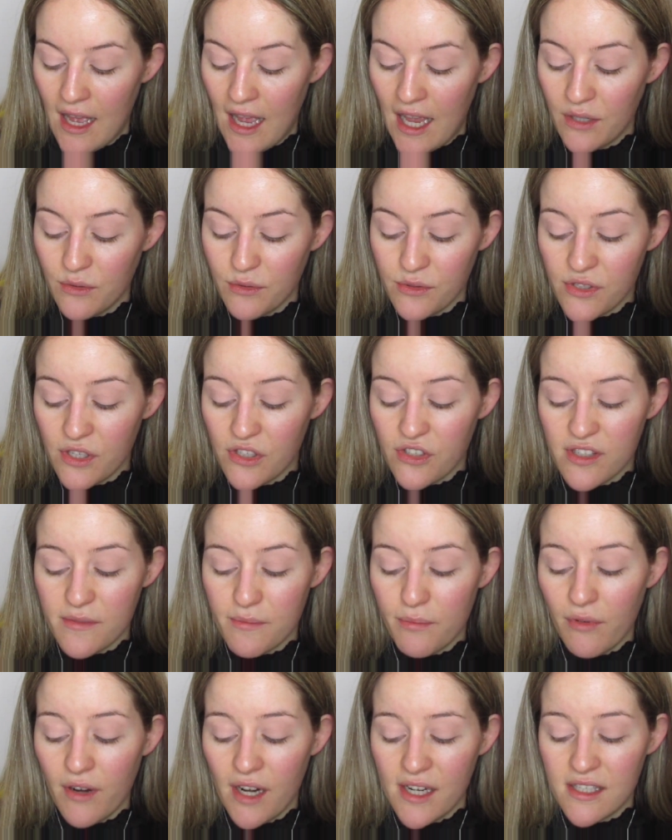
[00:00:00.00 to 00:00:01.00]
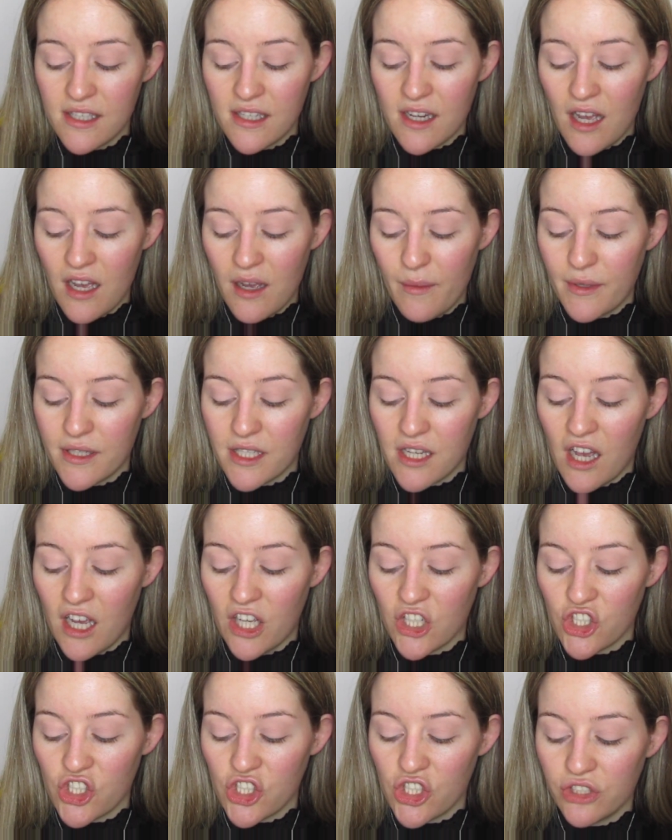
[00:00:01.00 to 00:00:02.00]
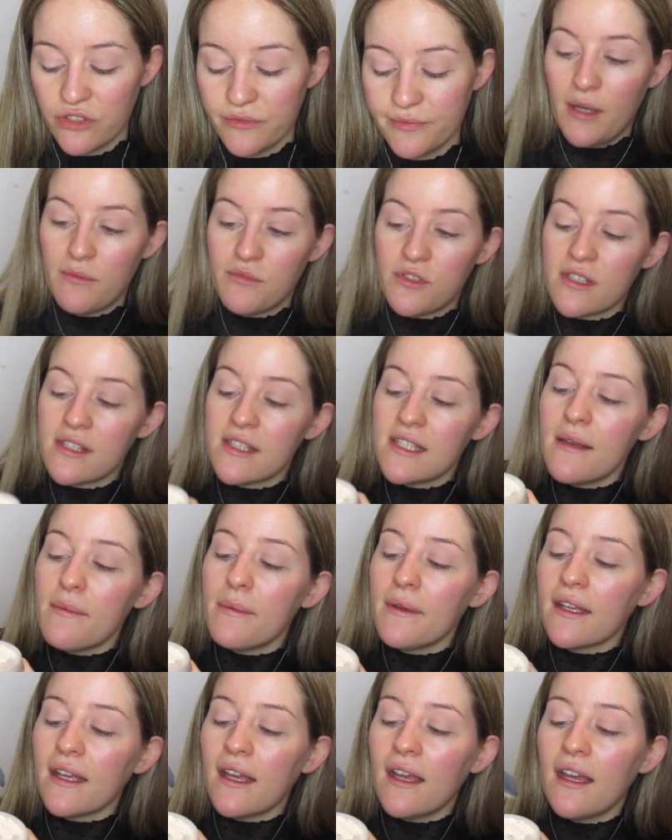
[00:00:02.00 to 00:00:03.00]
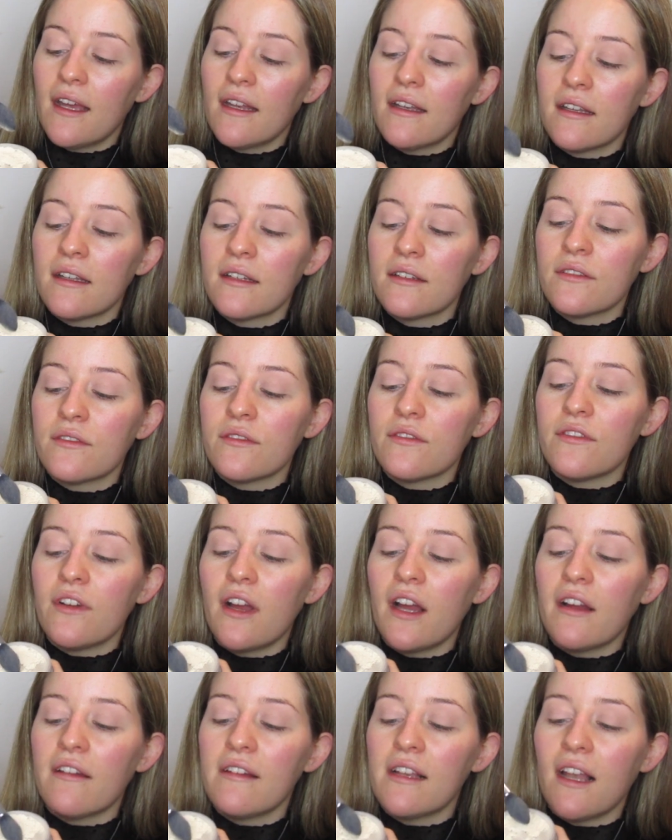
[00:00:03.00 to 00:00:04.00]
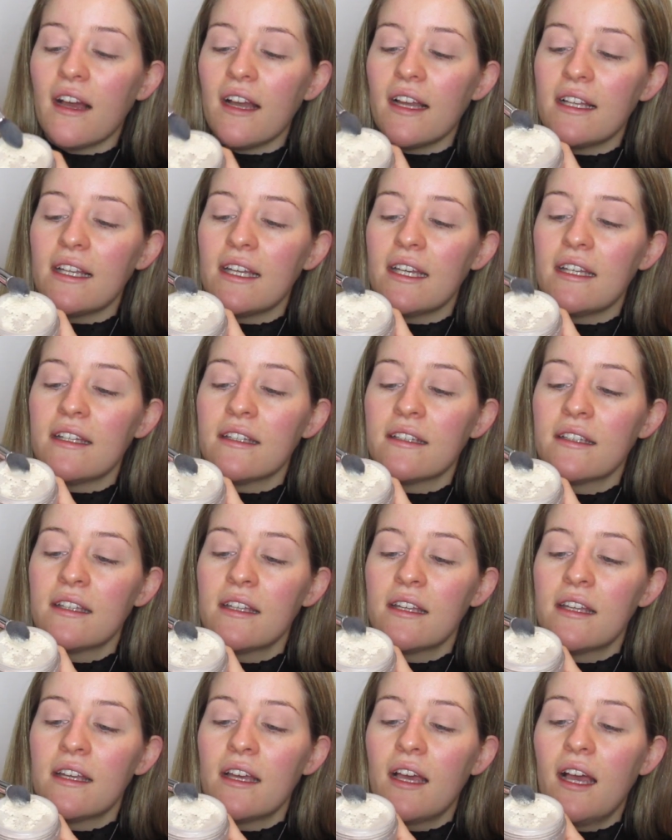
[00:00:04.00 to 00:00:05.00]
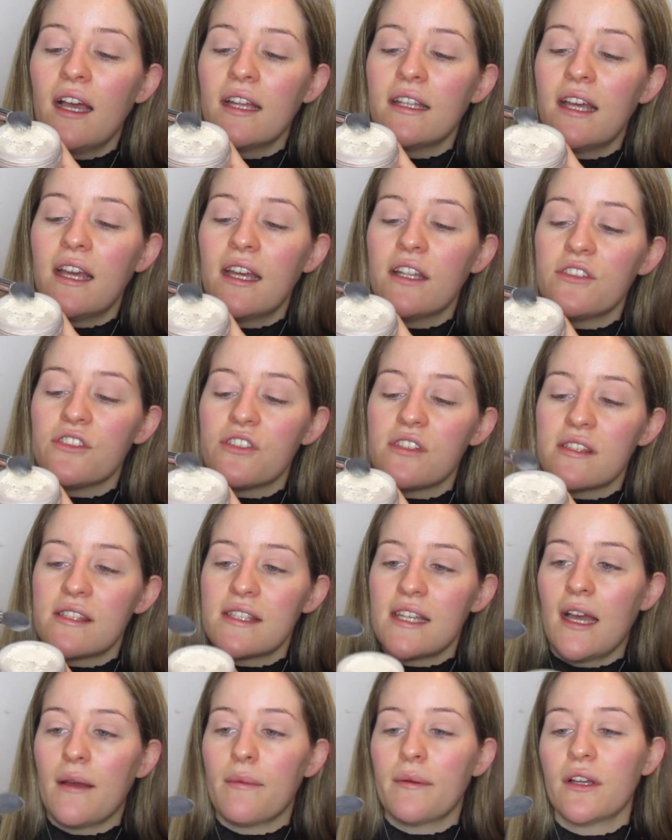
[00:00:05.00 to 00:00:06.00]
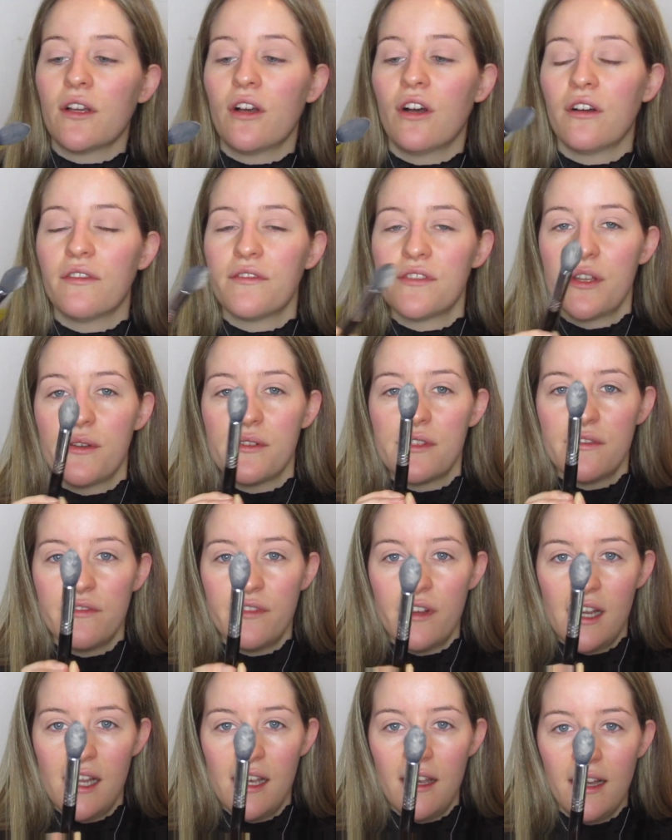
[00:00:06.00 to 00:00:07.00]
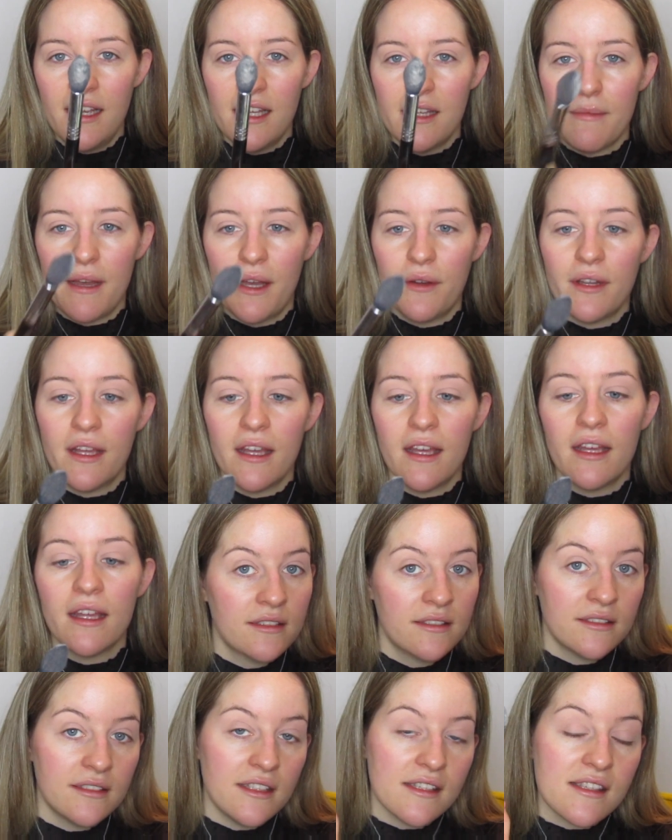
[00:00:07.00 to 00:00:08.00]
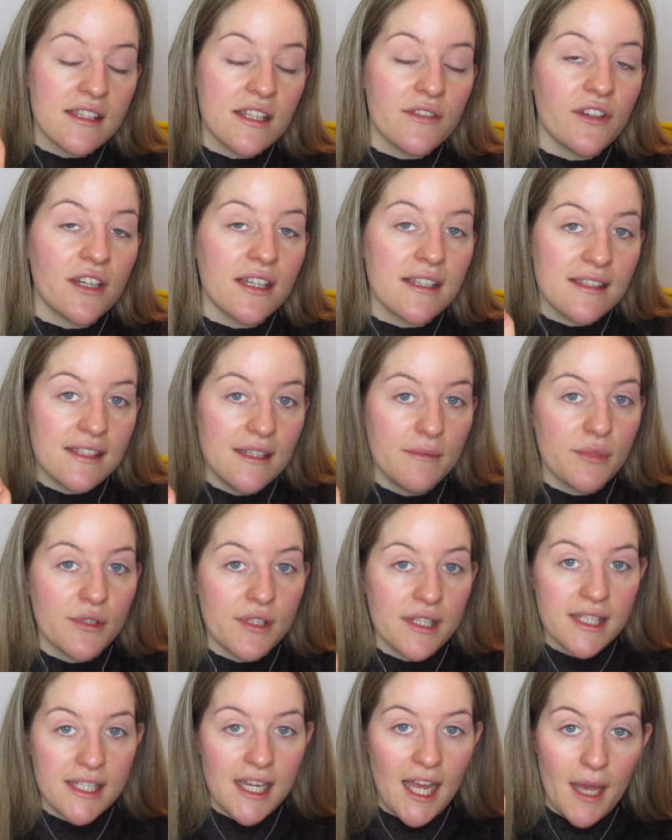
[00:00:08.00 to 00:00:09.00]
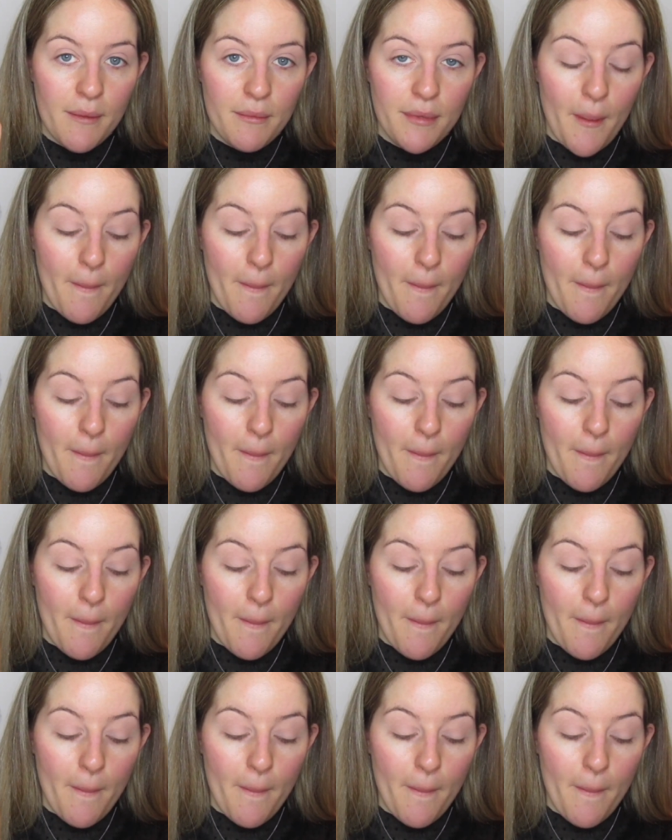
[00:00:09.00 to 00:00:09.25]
and also just brighten it up a touch. I'm just dipping in very lightly and then just tapping off, so it's a very light amount here. This is a very simple step,